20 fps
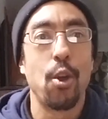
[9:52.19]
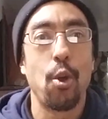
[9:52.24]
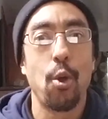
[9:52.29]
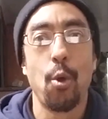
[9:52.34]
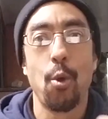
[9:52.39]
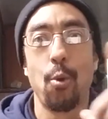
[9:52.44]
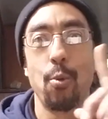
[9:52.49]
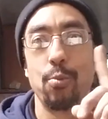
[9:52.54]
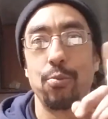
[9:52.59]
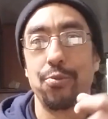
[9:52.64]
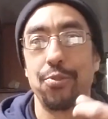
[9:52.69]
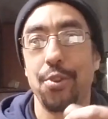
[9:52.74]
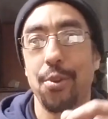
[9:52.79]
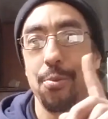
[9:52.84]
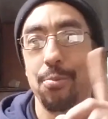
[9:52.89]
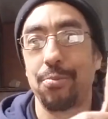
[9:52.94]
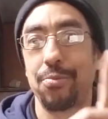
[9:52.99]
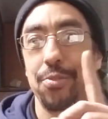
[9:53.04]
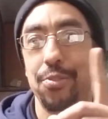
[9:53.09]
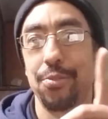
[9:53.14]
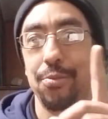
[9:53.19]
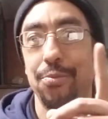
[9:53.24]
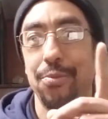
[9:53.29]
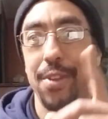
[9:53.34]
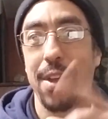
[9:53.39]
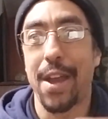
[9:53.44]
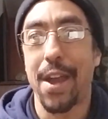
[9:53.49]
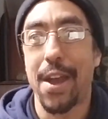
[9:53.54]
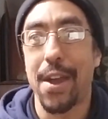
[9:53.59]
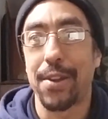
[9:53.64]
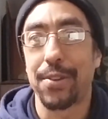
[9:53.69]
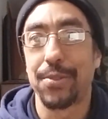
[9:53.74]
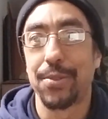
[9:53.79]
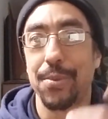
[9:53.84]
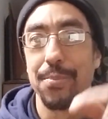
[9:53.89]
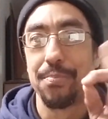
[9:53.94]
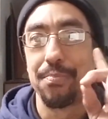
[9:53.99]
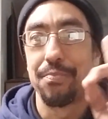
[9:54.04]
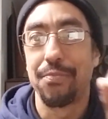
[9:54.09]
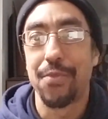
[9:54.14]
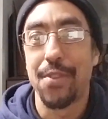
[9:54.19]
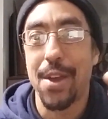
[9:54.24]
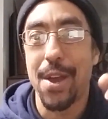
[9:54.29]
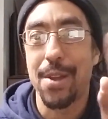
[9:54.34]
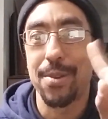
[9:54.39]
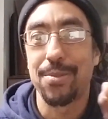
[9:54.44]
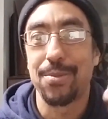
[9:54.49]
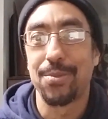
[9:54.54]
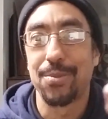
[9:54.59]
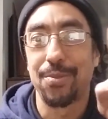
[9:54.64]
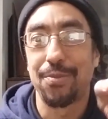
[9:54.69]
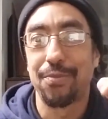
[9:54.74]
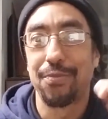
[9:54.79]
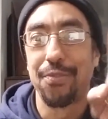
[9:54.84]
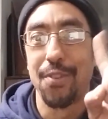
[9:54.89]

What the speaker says: Oh, don't do that. That was